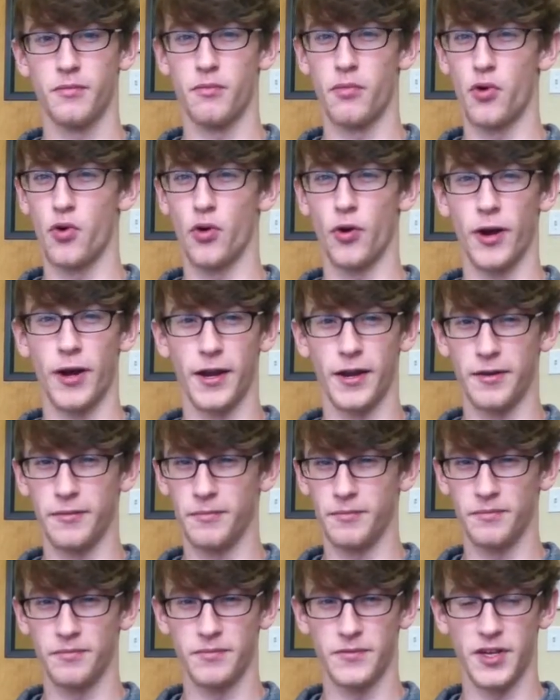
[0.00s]
boring,
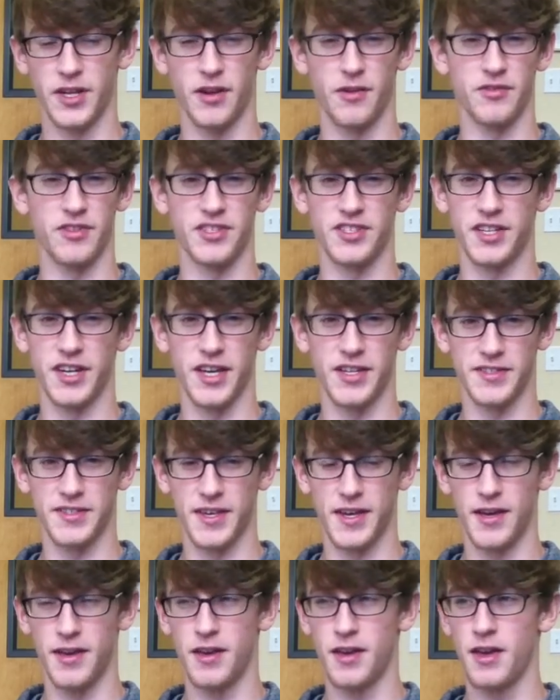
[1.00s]
just an
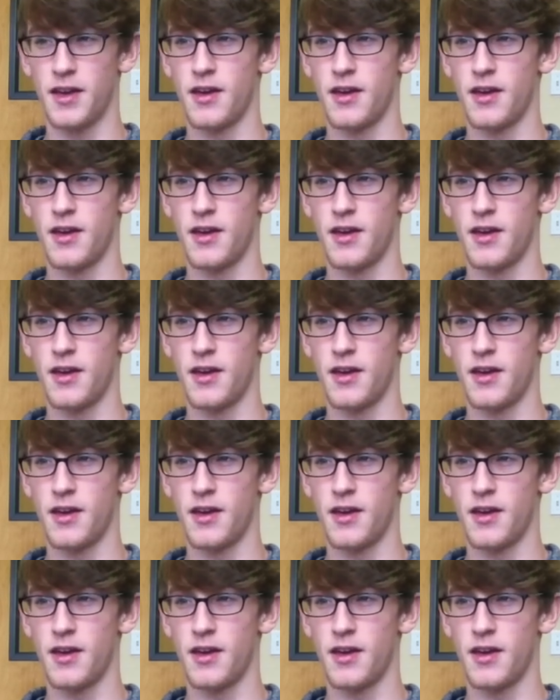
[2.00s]
essay,